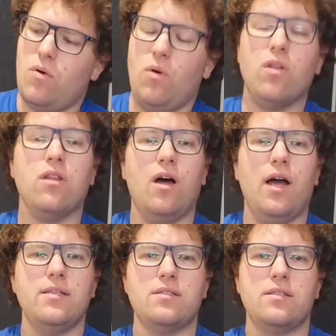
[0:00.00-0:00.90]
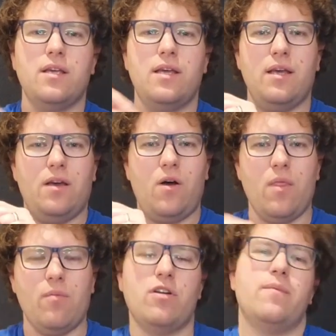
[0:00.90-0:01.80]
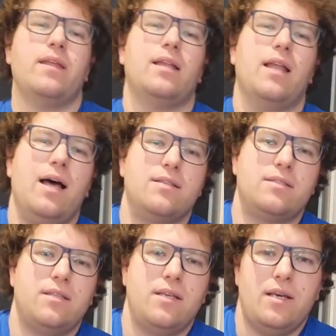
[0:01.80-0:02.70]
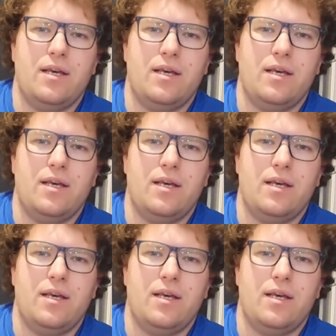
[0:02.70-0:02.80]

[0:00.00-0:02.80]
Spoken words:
or lines on the bottom of the glass